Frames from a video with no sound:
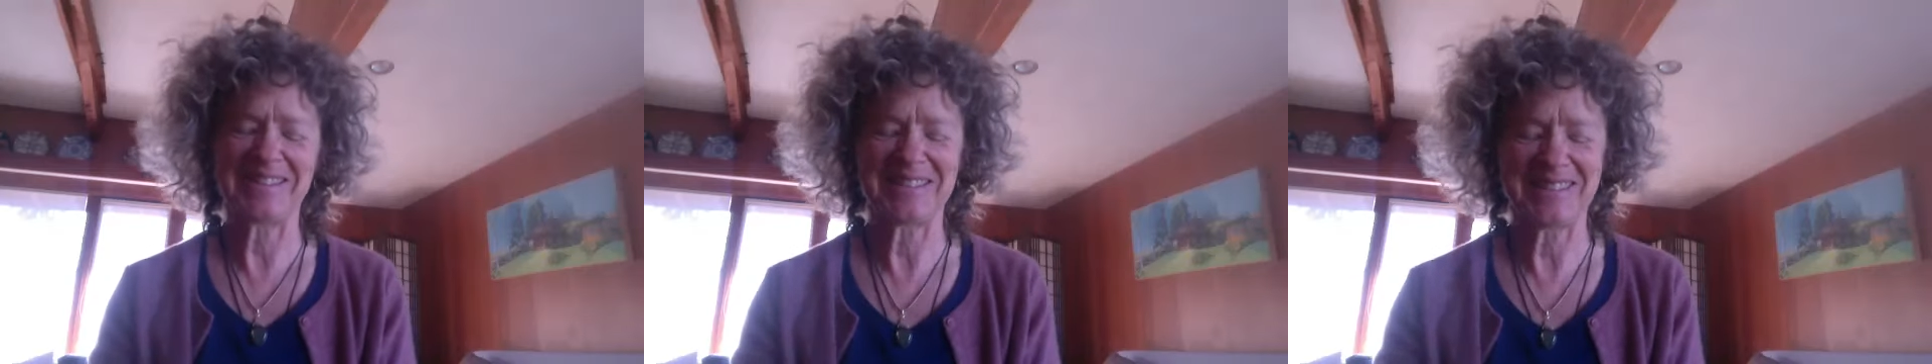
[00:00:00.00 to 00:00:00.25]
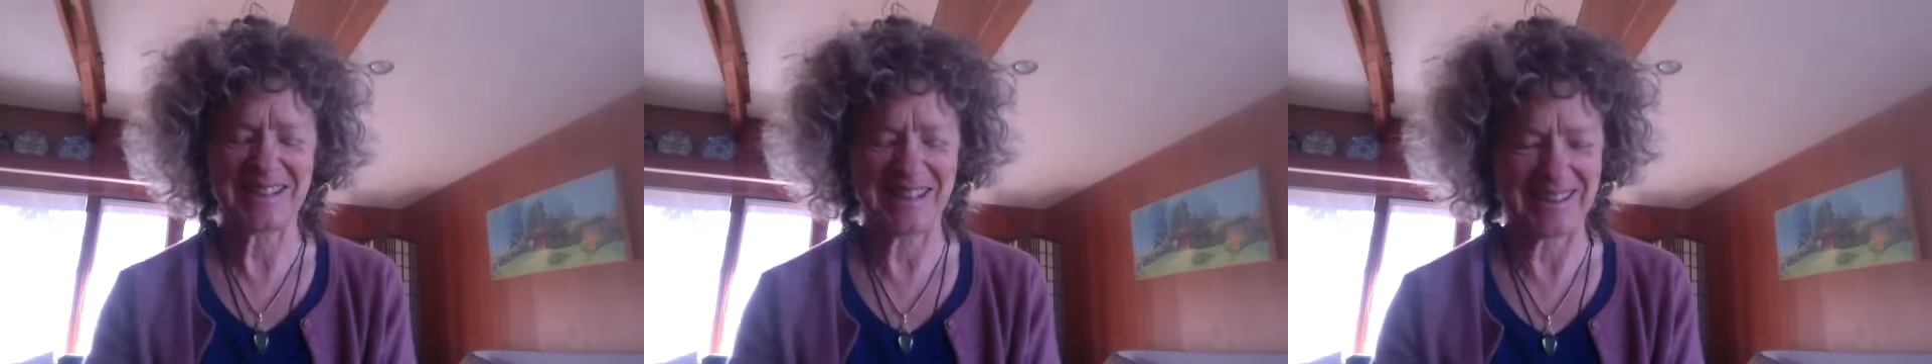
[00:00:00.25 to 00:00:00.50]

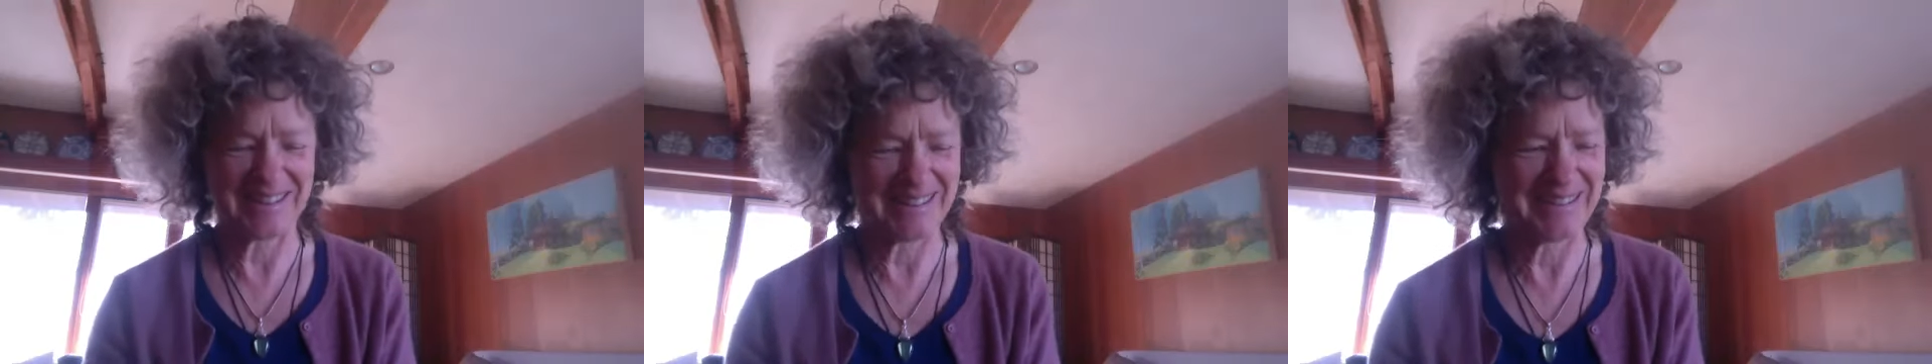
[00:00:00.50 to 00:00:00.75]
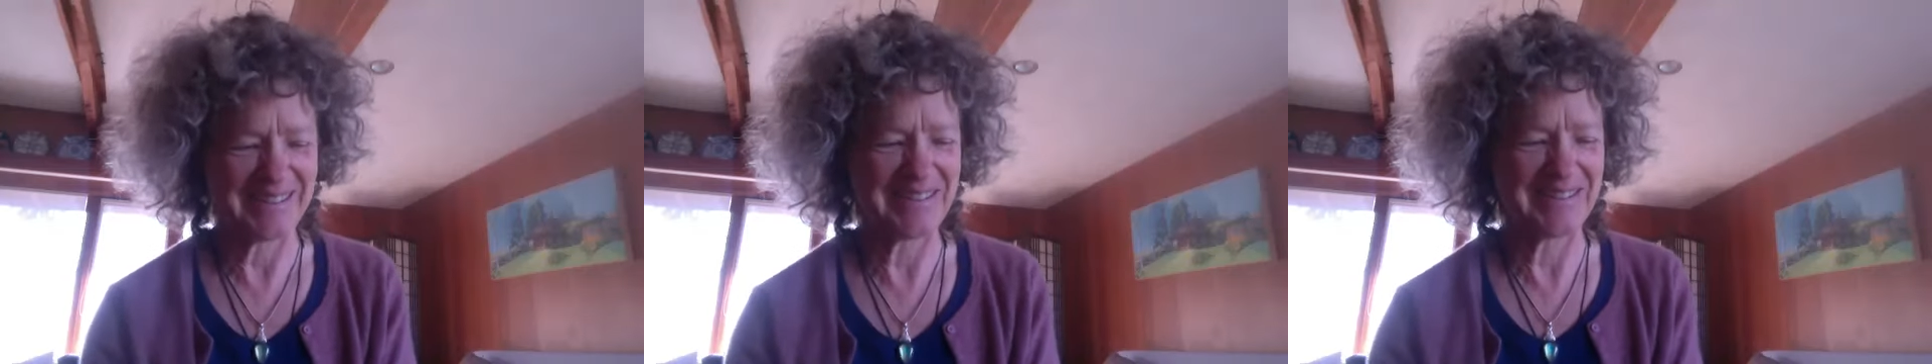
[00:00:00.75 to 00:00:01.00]
Yes,
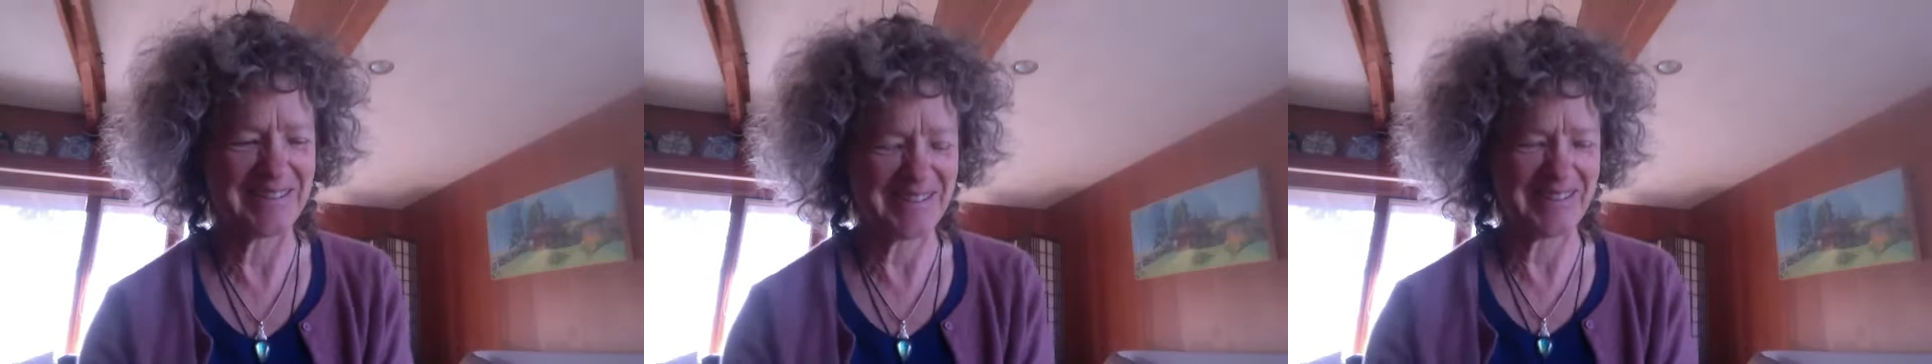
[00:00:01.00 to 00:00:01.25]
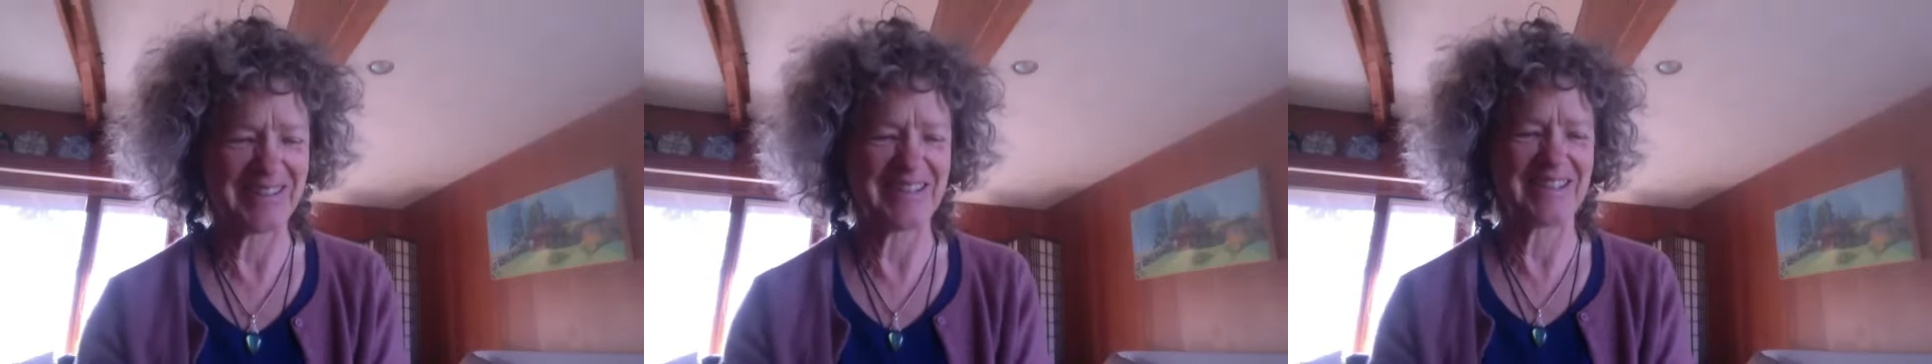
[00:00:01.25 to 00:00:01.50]
I know
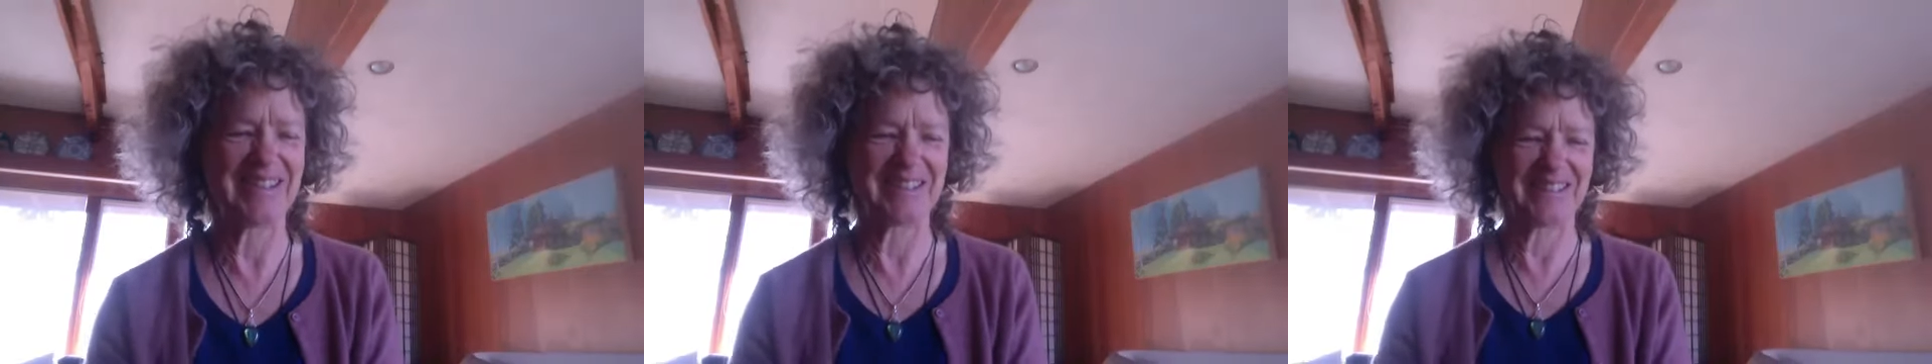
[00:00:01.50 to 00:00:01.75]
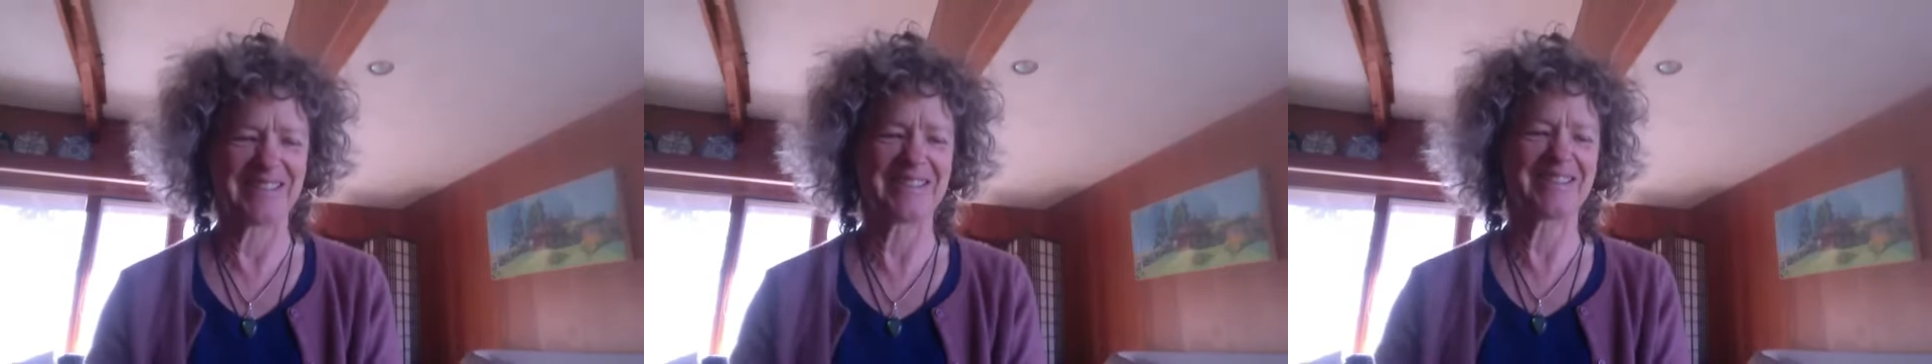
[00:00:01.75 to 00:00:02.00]
how that
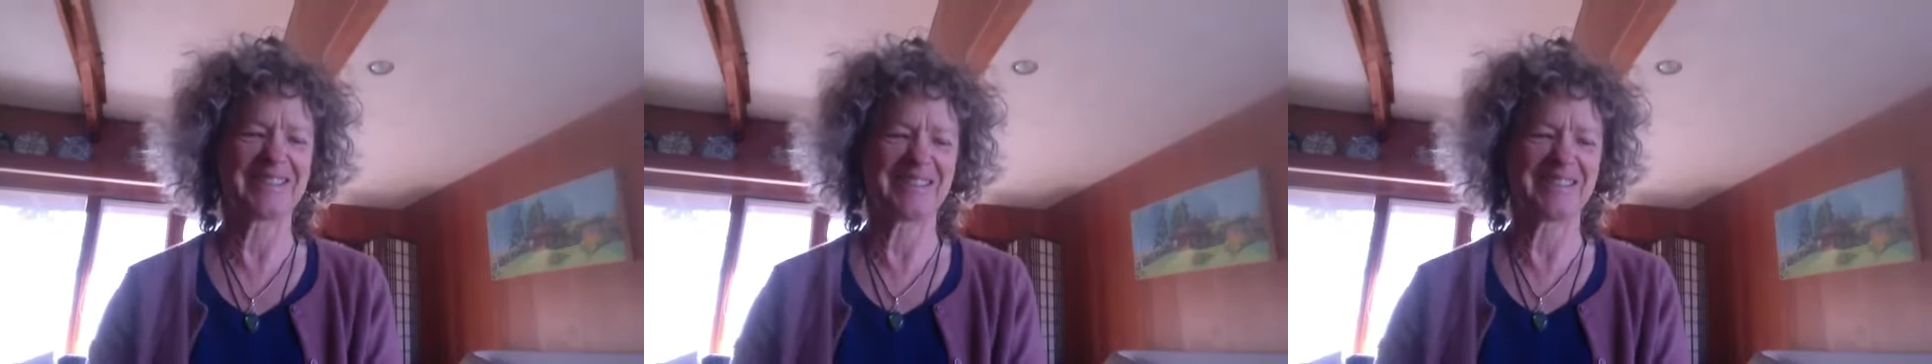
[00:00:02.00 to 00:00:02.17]
is.